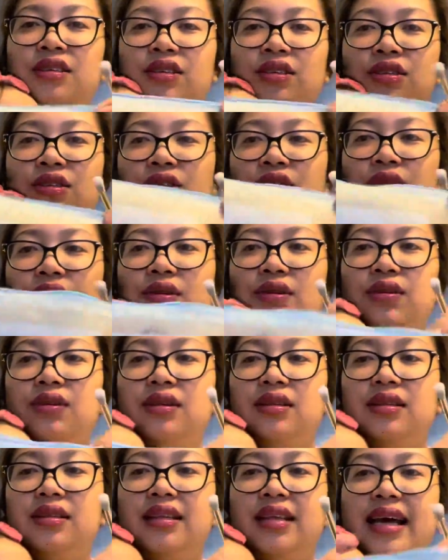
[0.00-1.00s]
so
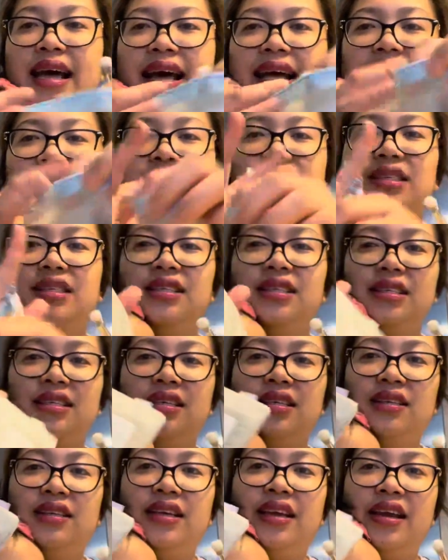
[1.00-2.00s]
look that
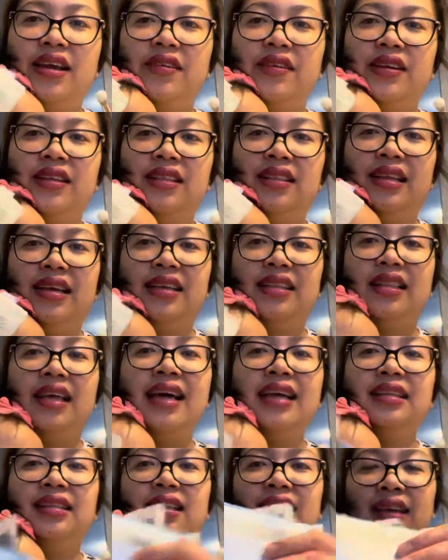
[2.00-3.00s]
carry it like
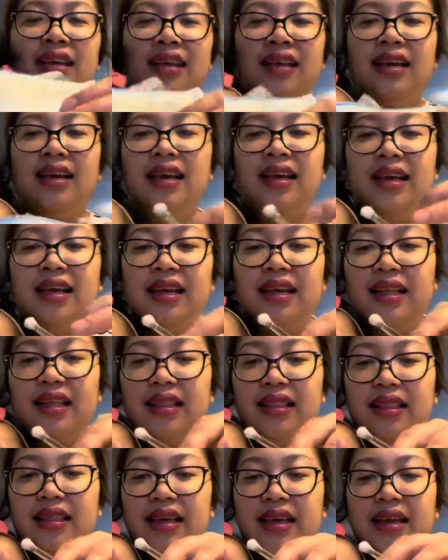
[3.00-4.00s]
that
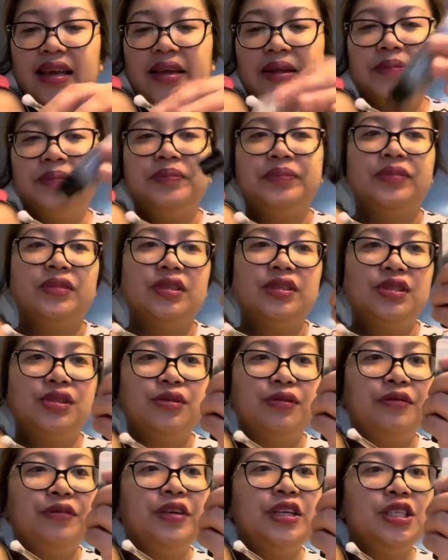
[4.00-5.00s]
and then, so
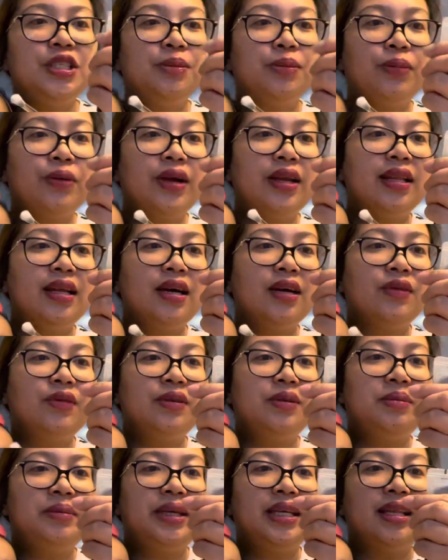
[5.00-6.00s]
first product
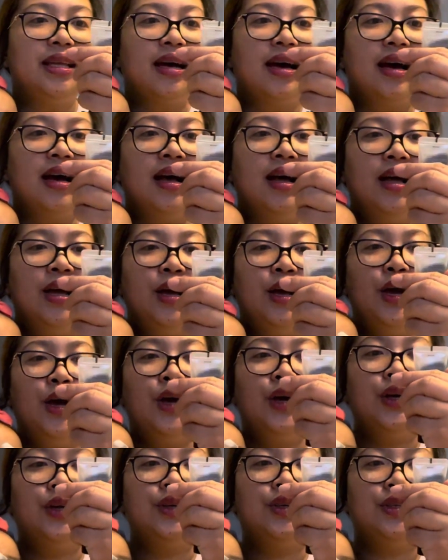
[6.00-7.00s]
would be the
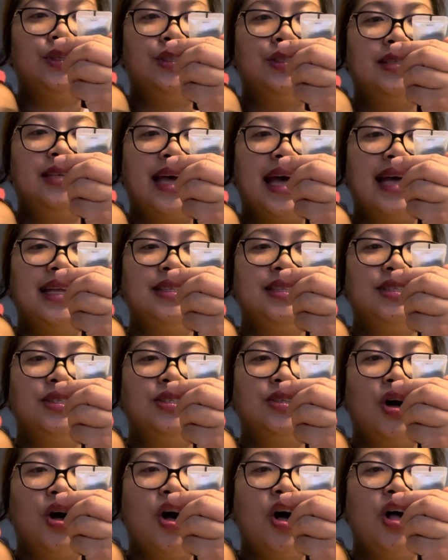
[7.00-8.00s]
Cosette
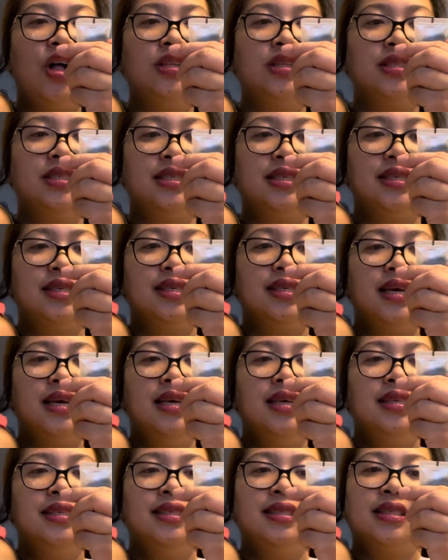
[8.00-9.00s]
Salt
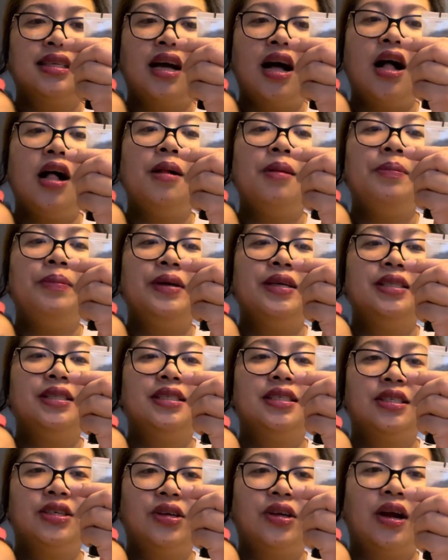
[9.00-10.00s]
Scalp
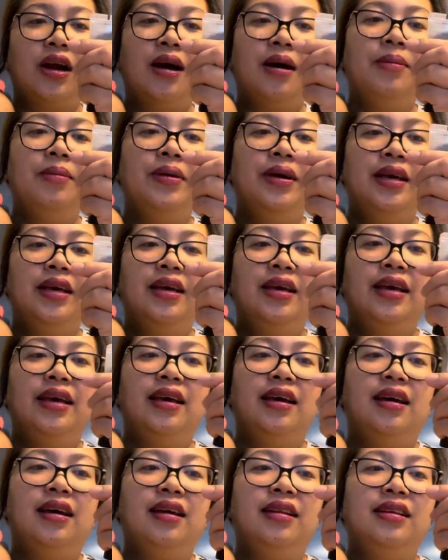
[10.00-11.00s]
Scrub
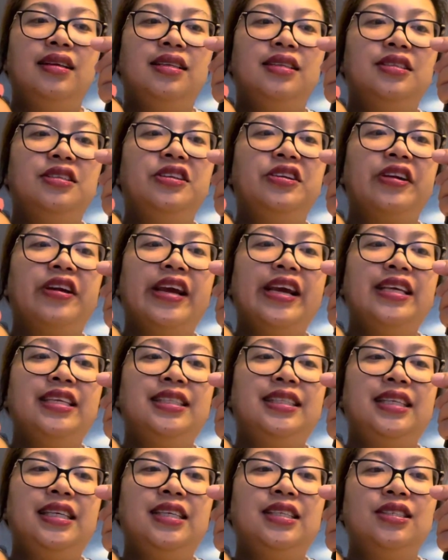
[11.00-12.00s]
and in gray
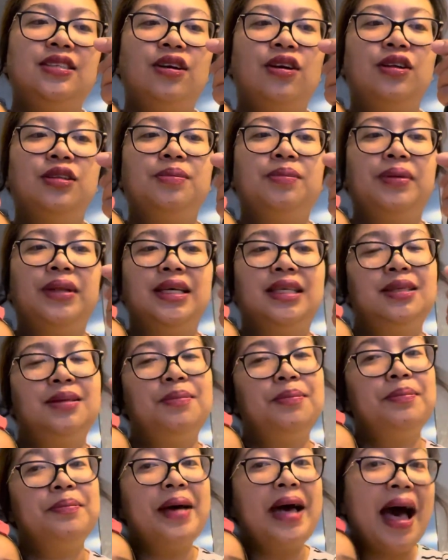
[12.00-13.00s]
sea salt plus
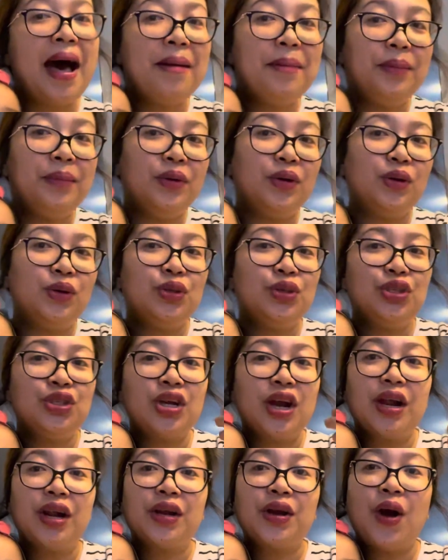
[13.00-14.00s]
bamboo
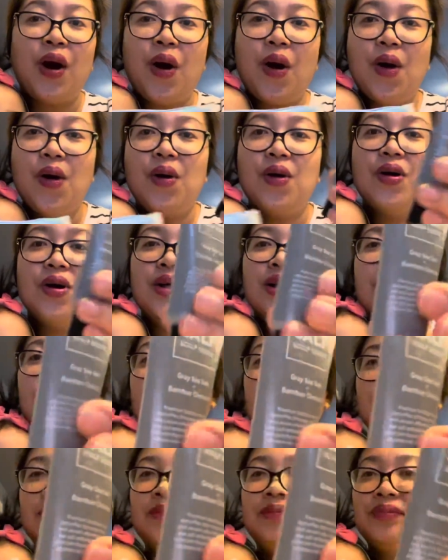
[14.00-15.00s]
charcoal.
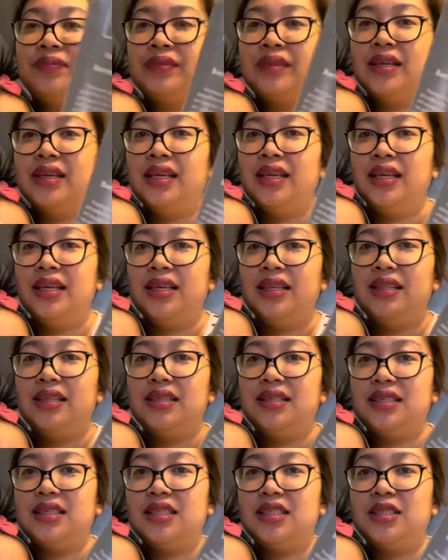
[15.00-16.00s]

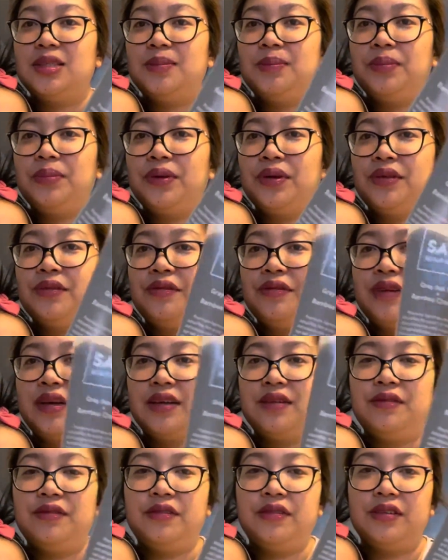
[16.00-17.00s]
This is
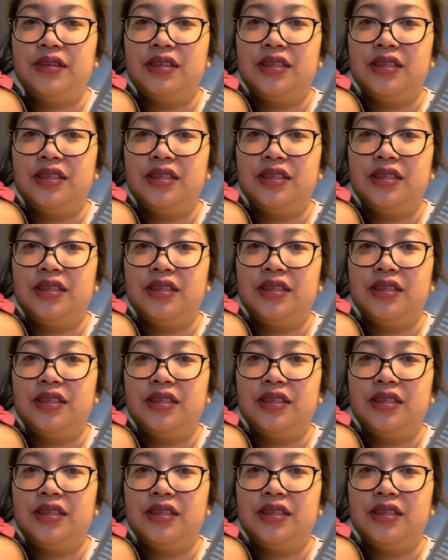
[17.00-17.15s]
perfect for